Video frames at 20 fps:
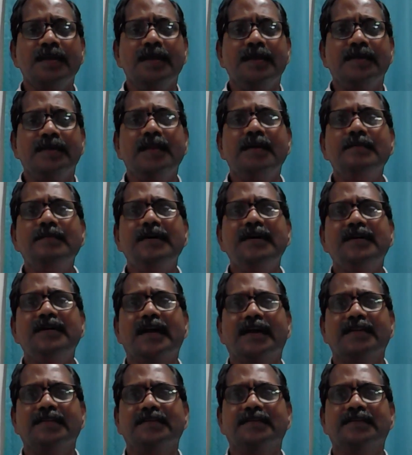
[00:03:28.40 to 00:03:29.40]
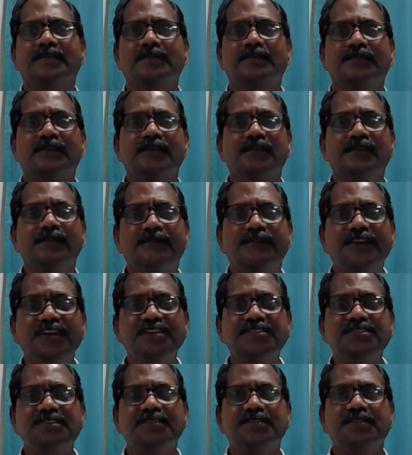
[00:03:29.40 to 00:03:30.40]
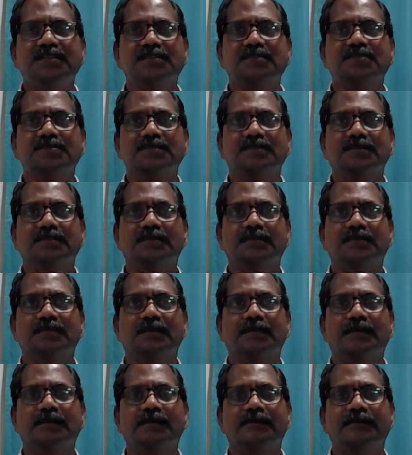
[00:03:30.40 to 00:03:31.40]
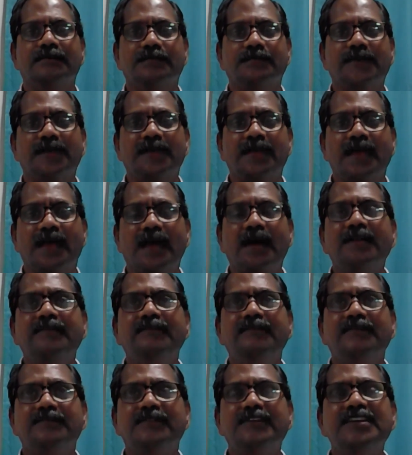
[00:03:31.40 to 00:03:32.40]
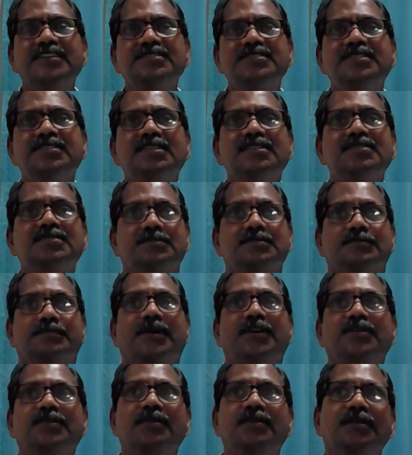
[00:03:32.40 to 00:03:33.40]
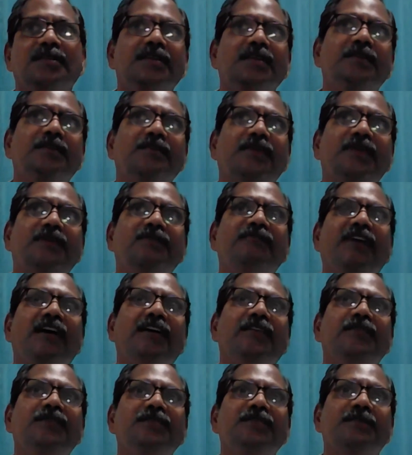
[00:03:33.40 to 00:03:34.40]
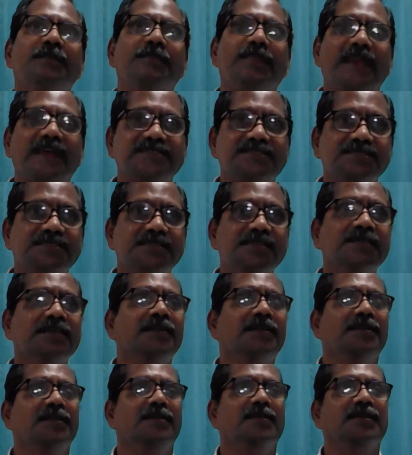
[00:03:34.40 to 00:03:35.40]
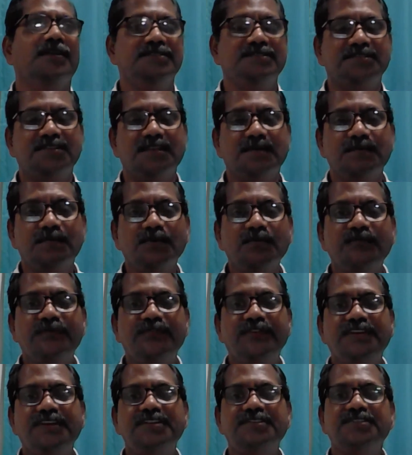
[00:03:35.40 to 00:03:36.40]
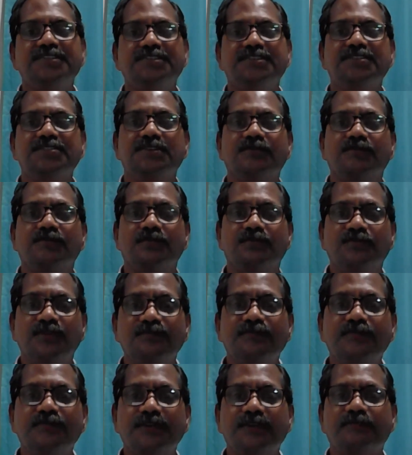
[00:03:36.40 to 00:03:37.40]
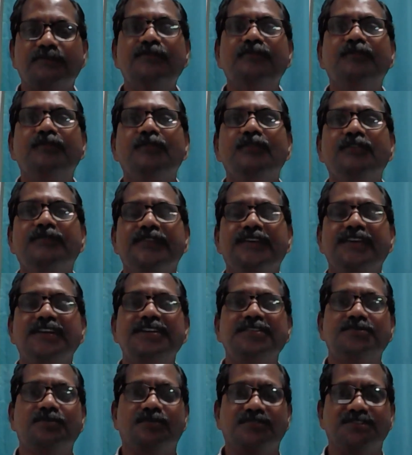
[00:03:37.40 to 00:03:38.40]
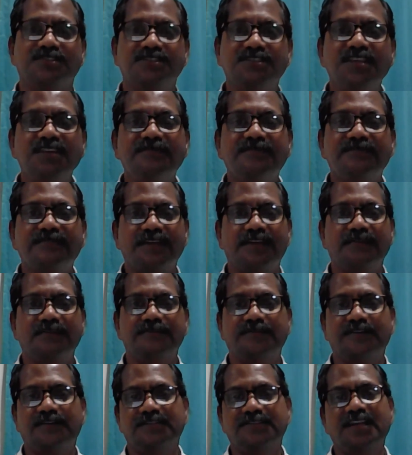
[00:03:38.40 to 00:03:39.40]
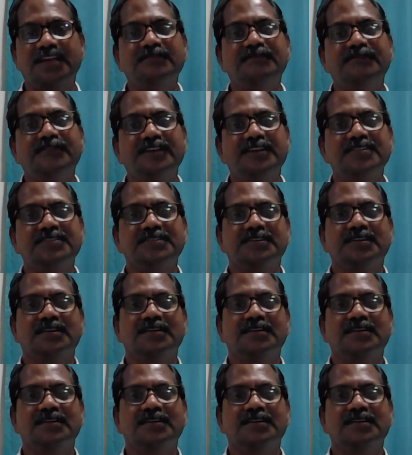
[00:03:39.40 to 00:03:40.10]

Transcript: Number nine, finish details. And finish details, particularly when we are doing the plastering, is it a broom finish, is it a wood floor finish or steel shine finish?